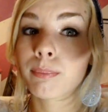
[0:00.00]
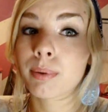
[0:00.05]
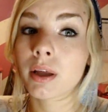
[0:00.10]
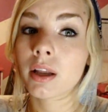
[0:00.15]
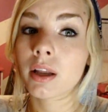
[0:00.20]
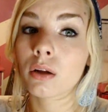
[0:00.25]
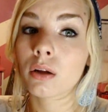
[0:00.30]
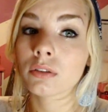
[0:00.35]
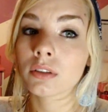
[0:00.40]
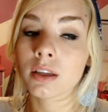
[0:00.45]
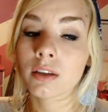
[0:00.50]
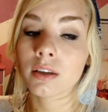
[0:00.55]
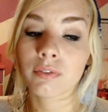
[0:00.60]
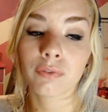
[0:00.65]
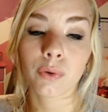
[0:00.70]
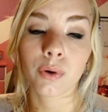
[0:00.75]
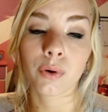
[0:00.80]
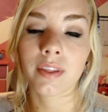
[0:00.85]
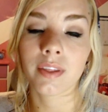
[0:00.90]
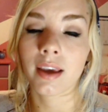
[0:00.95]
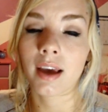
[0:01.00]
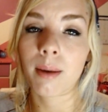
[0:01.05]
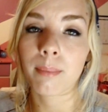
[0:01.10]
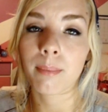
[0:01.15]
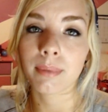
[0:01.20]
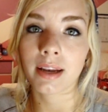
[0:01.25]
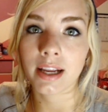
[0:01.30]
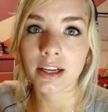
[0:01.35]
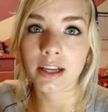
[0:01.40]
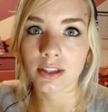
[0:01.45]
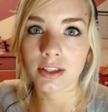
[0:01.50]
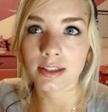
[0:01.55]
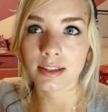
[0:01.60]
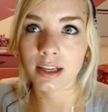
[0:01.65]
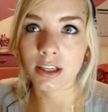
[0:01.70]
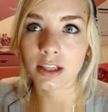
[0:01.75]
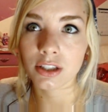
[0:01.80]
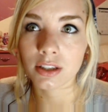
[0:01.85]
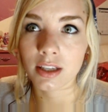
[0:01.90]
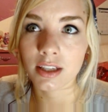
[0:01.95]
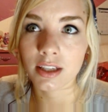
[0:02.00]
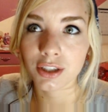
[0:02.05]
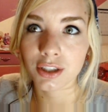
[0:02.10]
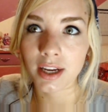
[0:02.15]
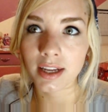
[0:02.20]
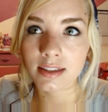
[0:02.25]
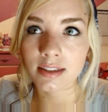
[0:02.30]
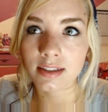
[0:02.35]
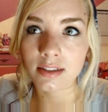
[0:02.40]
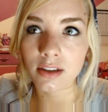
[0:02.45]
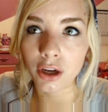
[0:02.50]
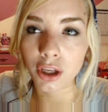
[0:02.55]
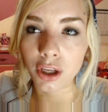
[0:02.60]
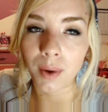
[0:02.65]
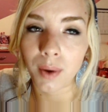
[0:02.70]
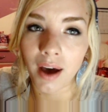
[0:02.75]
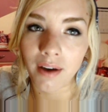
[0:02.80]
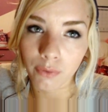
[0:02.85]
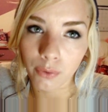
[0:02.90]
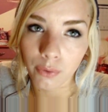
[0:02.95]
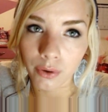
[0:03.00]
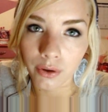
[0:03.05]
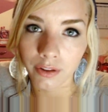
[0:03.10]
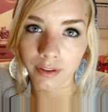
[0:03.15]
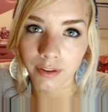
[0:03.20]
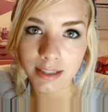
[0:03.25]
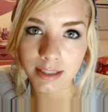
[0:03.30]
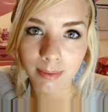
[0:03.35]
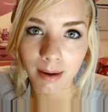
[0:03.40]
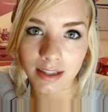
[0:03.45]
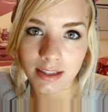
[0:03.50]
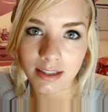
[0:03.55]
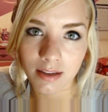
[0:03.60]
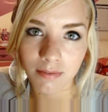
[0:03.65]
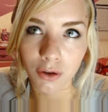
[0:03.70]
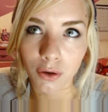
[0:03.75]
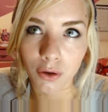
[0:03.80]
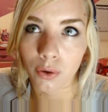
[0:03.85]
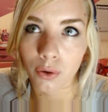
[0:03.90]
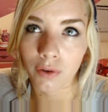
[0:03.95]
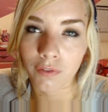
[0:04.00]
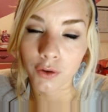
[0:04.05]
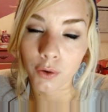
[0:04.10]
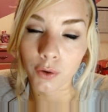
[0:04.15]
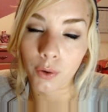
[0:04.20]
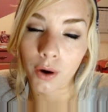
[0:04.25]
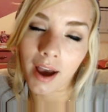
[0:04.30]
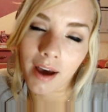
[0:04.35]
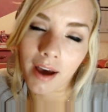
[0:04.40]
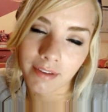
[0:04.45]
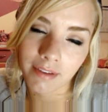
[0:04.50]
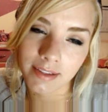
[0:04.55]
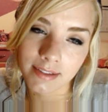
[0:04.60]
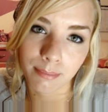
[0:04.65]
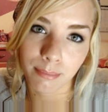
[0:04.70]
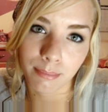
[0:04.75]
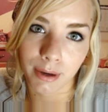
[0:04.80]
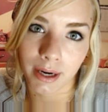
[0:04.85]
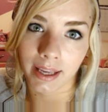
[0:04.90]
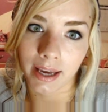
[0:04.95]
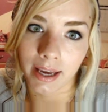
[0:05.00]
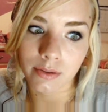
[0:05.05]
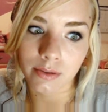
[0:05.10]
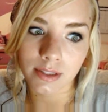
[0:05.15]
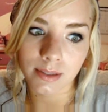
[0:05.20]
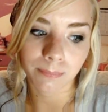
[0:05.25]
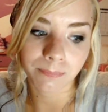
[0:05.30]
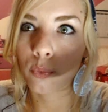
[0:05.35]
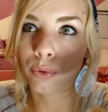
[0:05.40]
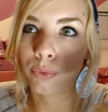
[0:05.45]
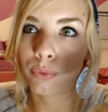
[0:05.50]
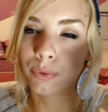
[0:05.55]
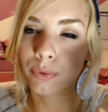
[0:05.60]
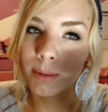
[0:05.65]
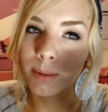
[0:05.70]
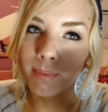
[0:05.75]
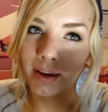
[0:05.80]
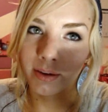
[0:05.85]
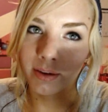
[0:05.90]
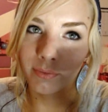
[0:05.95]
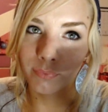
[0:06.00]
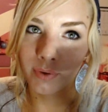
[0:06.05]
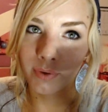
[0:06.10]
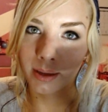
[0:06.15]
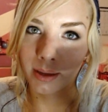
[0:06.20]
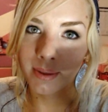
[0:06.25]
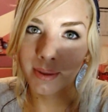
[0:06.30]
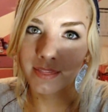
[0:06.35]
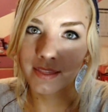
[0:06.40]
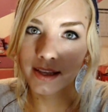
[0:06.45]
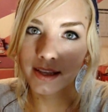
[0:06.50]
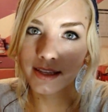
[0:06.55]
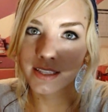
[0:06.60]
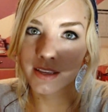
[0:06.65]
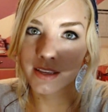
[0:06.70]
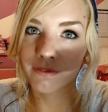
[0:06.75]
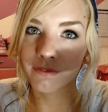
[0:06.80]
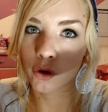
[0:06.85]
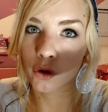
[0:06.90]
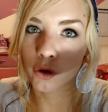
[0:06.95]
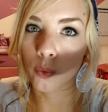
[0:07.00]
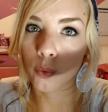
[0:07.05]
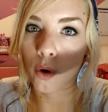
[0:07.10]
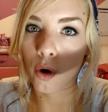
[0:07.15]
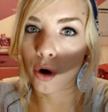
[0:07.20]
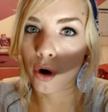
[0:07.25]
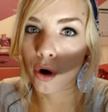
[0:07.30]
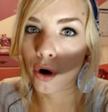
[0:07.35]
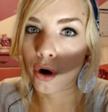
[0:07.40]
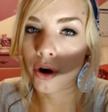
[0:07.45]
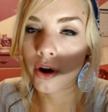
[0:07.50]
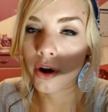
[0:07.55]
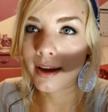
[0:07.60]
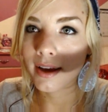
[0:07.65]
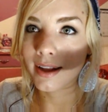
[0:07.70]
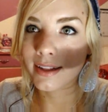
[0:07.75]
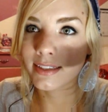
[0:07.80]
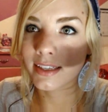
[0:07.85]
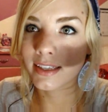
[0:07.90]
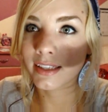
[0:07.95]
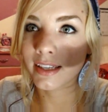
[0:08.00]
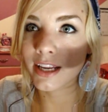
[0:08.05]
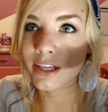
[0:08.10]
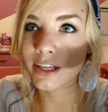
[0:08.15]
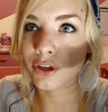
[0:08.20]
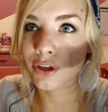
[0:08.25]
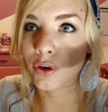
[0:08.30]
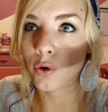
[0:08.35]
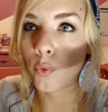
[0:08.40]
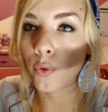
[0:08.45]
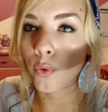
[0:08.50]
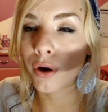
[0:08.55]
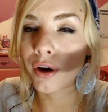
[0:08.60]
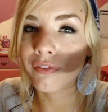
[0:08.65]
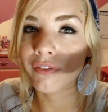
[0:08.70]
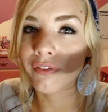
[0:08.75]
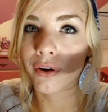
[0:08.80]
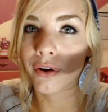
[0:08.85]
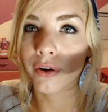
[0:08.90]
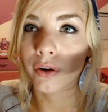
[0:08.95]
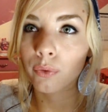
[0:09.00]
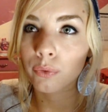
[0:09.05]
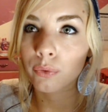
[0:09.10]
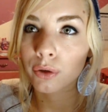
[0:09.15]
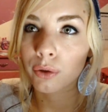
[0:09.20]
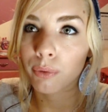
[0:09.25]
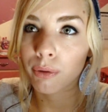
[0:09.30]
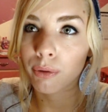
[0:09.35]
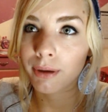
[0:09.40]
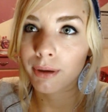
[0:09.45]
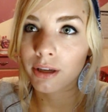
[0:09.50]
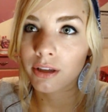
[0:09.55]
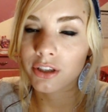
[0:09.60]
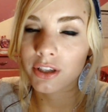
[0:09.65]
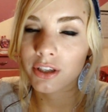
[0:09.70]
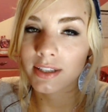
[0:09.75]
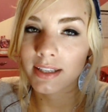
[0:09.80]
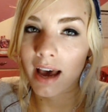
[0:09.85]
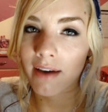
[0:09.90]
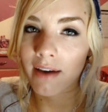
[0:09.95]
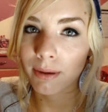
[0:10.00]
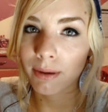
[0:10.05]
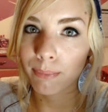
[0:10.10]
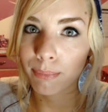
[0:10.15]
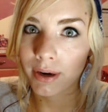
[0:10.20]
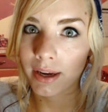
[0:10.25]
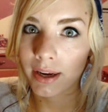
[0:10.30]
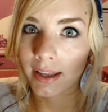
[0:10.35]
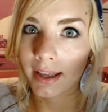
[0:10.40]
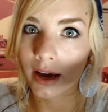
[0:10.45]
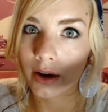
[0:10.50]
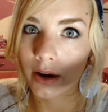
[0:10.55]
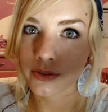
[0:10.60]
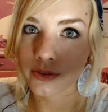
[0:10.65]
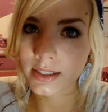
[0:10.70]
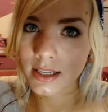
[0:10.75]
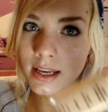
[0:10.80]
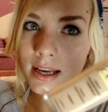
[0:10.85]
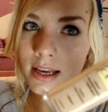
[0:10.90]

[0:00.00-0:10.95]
but only for the combination skin, because chances are you have oily spots if you are having some breakouts. I would really recommend this if you are a teenager or if you're an older woman just having breakouts,